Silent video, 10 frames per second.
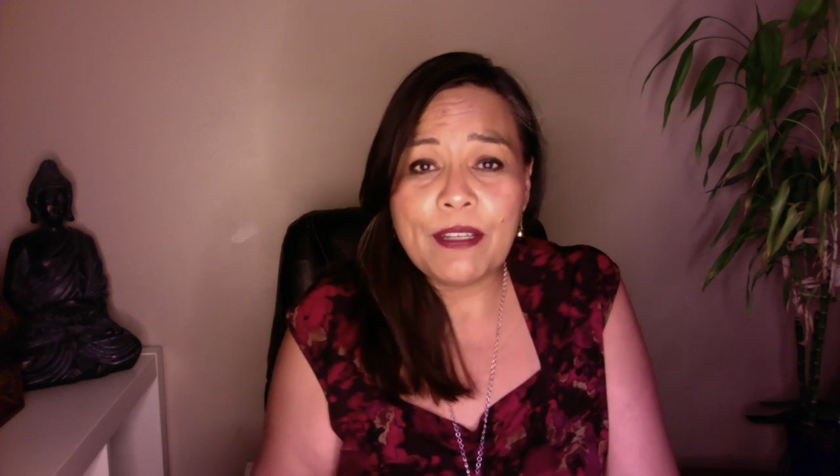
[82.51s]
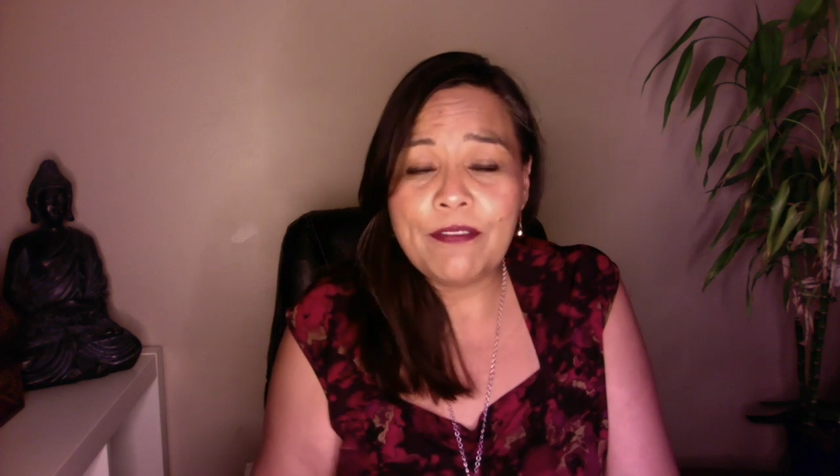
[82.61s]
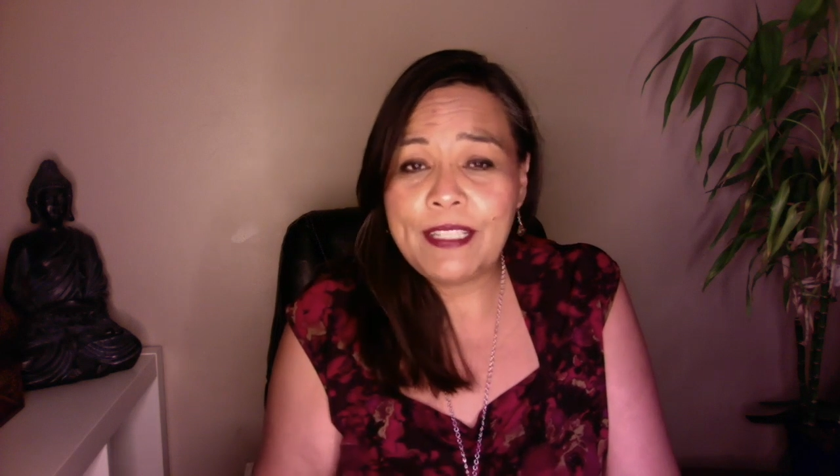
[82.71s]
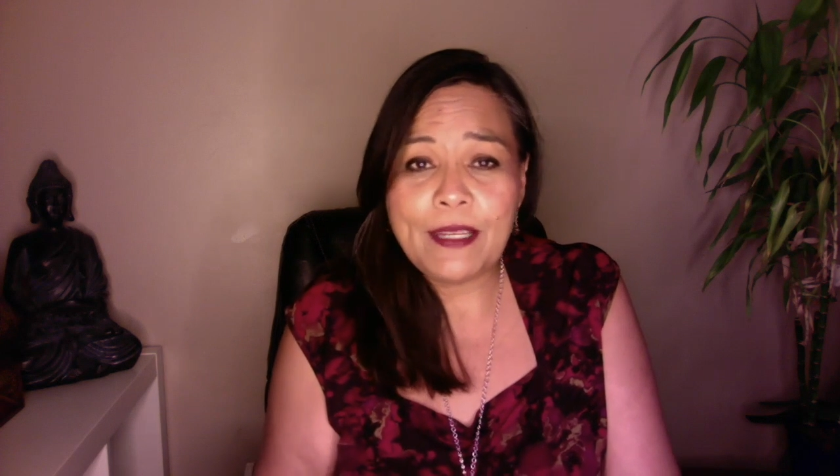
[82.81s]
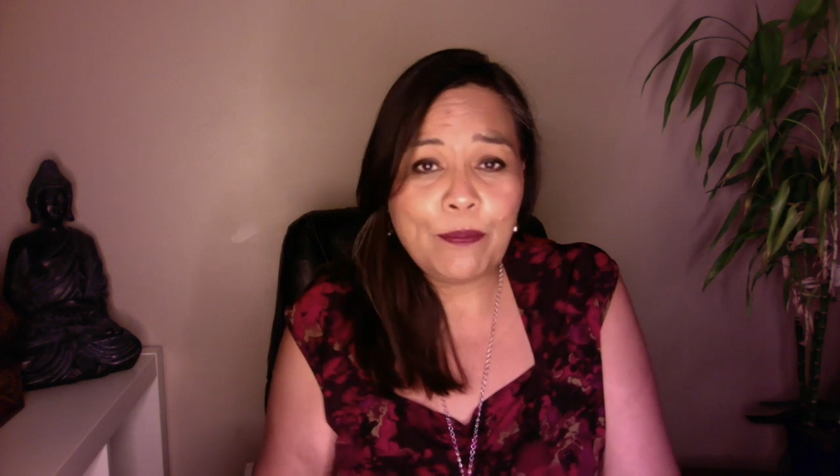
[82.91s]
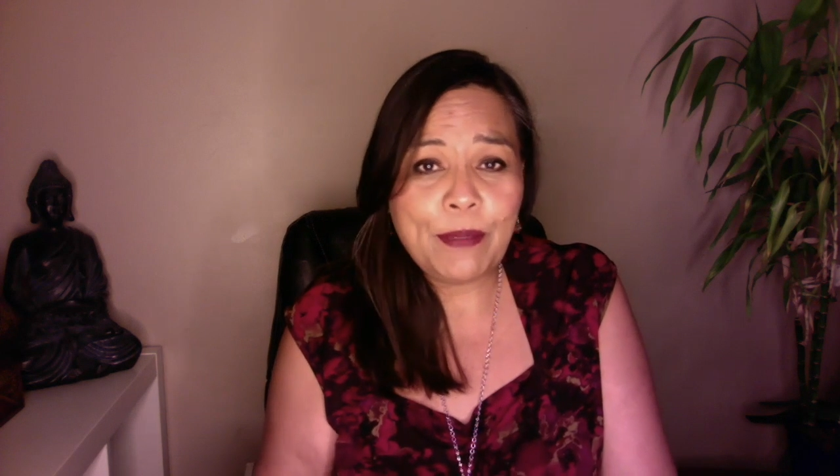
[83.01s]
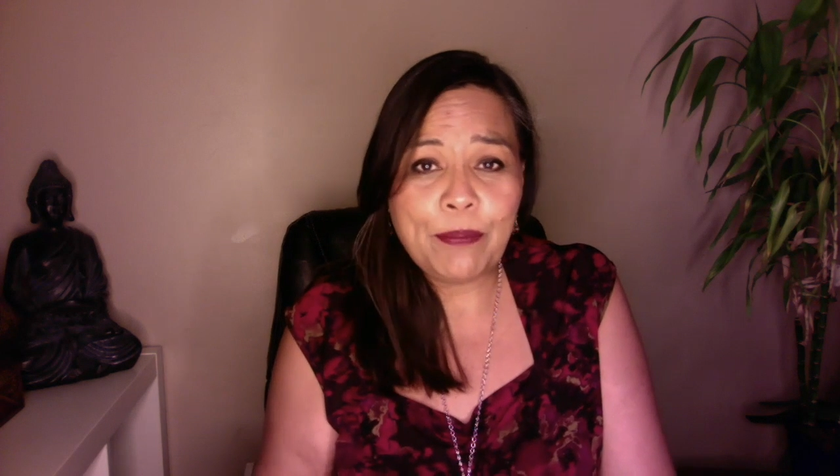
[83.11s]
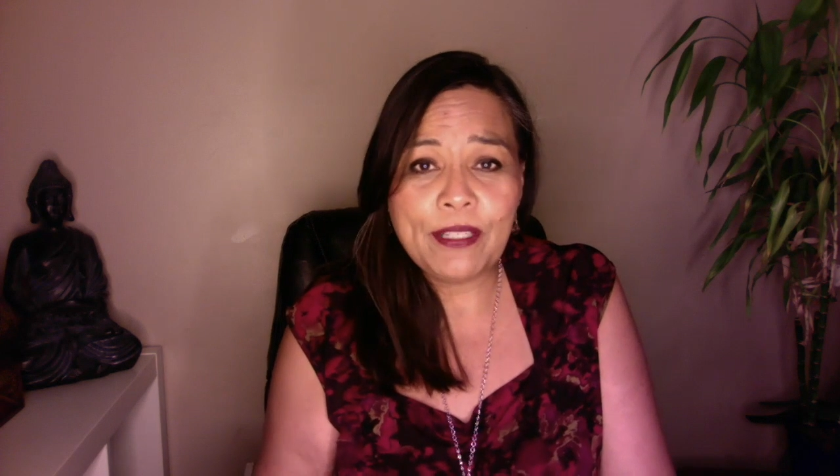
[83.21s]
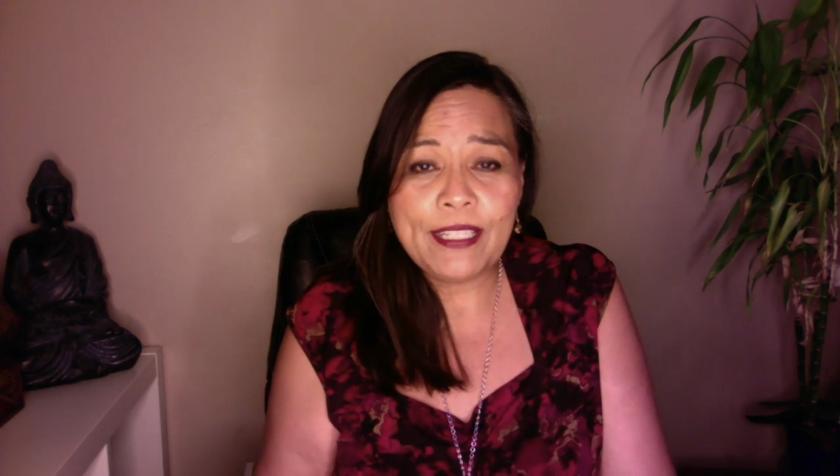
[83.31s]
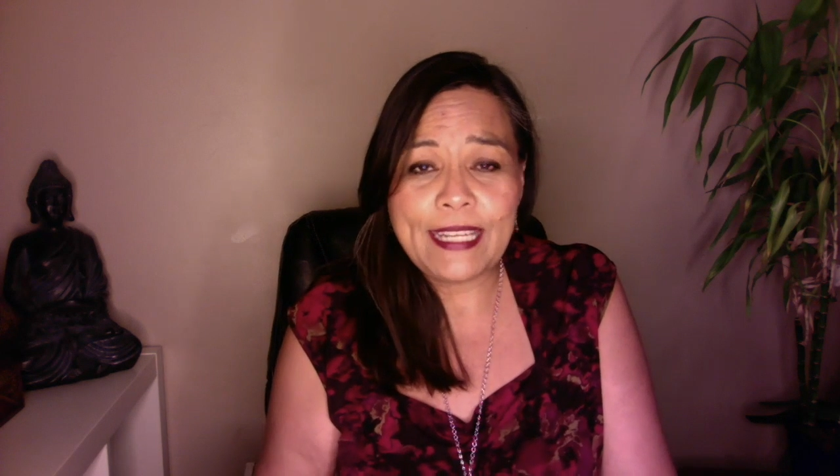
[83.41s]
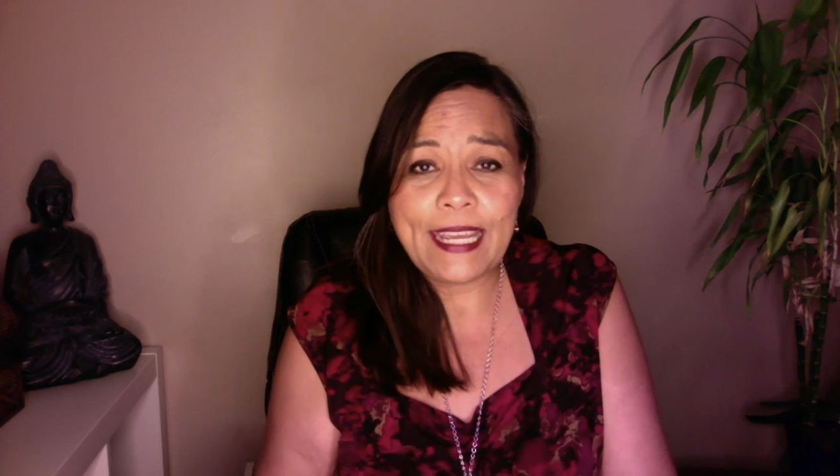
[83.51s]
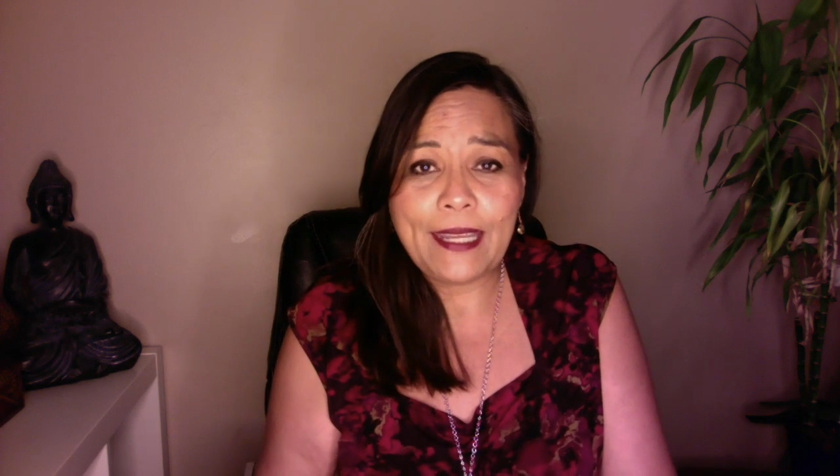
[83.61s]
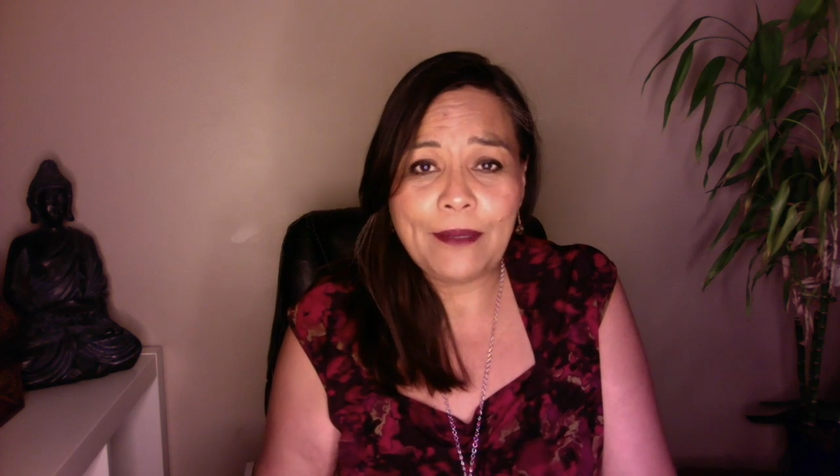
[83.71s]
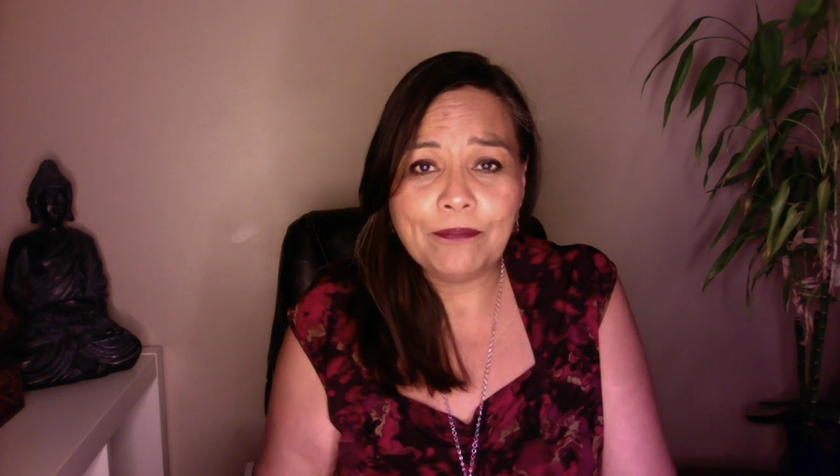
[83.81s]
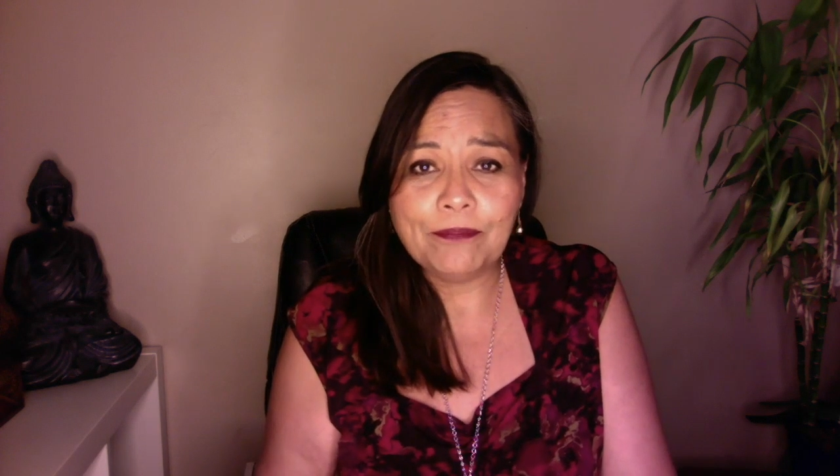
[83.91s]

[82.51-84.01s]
of 10 people a day?